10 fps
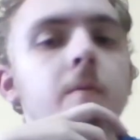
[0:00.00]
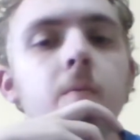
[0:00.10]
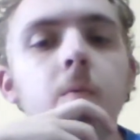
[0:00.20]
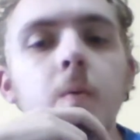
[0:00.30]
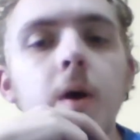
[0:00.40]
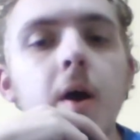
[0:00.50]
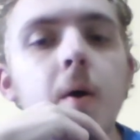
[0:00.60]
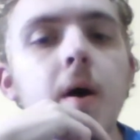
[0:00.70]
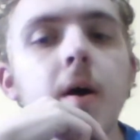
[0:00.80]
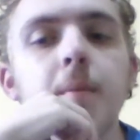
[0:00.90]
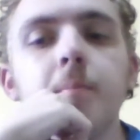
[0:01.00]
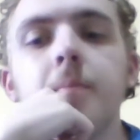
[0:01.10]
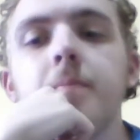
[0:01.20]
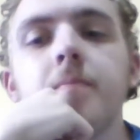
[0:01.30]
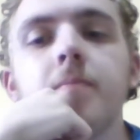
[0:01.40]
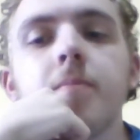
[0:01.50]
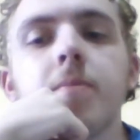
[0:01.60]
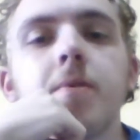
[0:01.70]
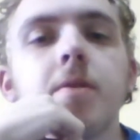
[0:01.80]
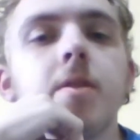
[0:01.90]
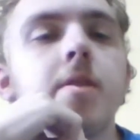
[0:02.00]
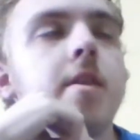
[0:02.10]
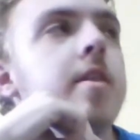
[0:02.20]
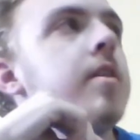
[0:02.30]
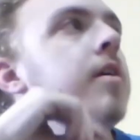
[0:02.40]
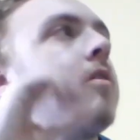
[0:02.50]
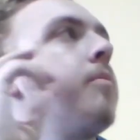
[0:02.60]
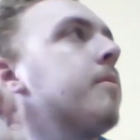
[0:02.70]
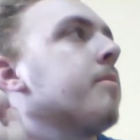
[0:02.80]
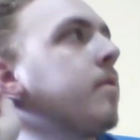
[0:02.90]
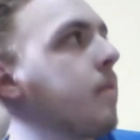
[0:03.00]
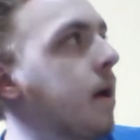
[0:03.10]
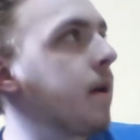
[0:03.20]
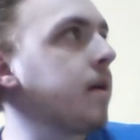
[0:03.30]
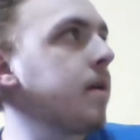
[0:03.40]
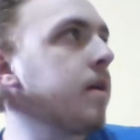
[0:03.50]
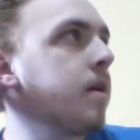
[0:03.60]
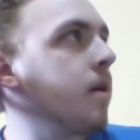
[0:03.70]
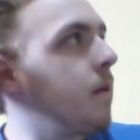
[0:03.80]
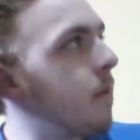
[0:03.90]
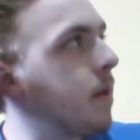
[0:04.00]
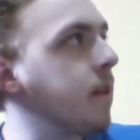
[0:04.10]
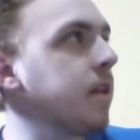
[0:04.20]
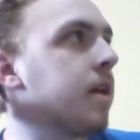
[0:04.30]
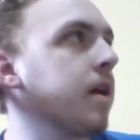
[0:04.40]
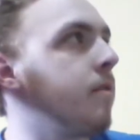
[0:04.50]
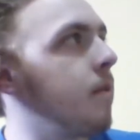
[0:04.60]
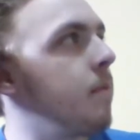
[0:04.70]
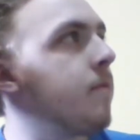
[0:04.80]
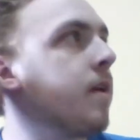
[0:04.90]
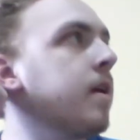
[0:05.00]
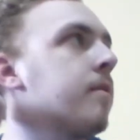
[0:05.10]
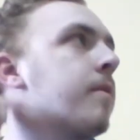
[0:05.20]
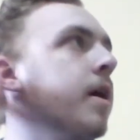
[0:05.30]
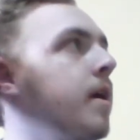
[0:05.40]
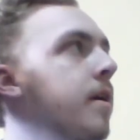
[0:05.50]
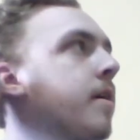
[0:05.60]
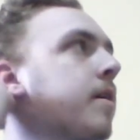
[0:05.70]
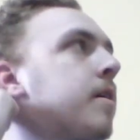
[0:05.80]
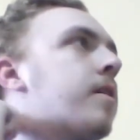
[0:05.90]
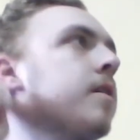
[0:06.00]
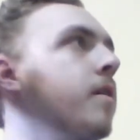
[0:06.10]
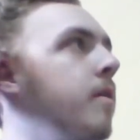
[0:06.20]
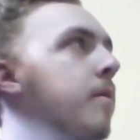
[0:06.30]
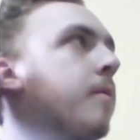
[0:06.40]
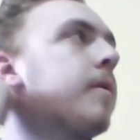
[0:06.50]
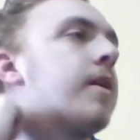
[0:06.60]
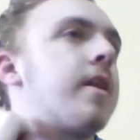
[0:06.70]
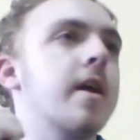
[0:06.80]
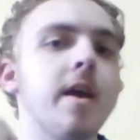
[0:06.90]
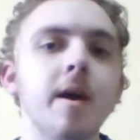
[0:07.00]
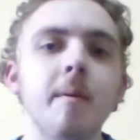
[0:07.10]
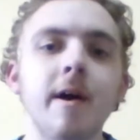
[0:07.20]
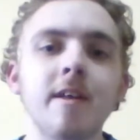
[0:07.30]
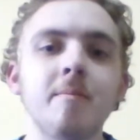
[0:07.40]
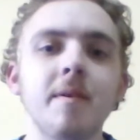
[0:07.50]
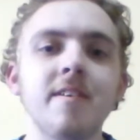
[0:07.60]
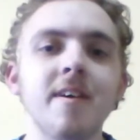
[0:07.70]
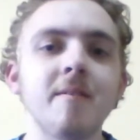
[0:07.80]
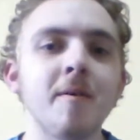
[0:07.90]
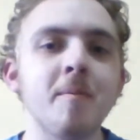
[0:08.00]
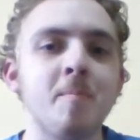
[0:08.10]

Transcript: where um, there's one episode where where there's like a dream thing where where the um, husbands are all